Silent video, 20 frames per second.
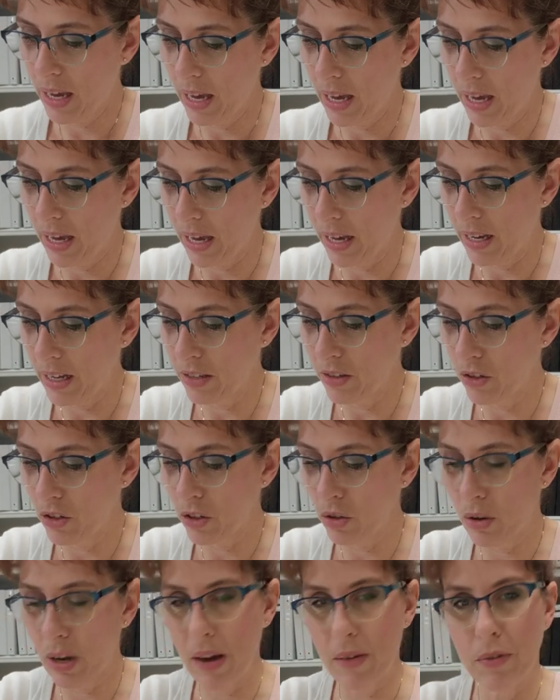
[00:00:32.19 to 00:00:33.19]
and
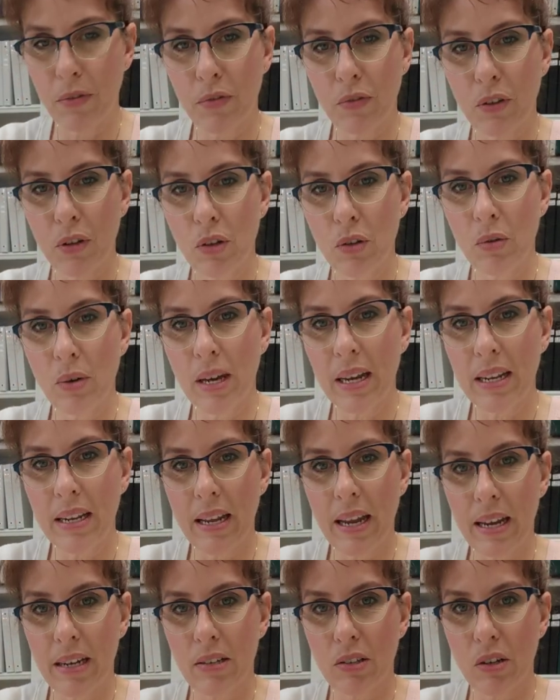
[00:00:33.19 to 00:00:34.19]
you'll have a few
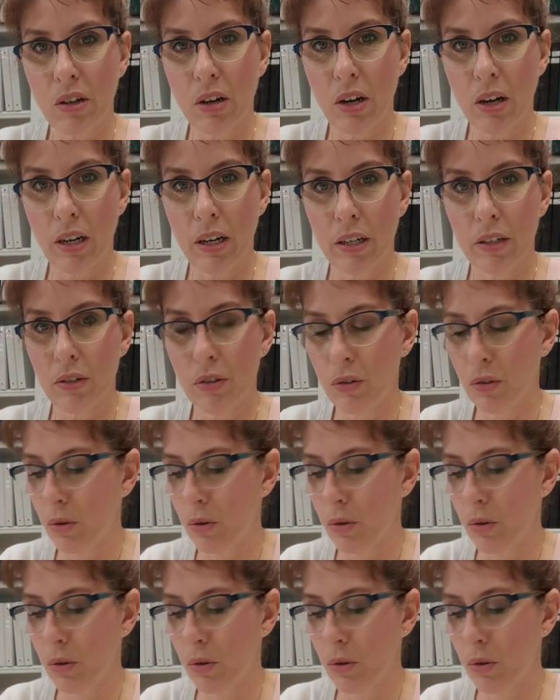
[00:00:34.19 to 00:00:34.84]
index cards.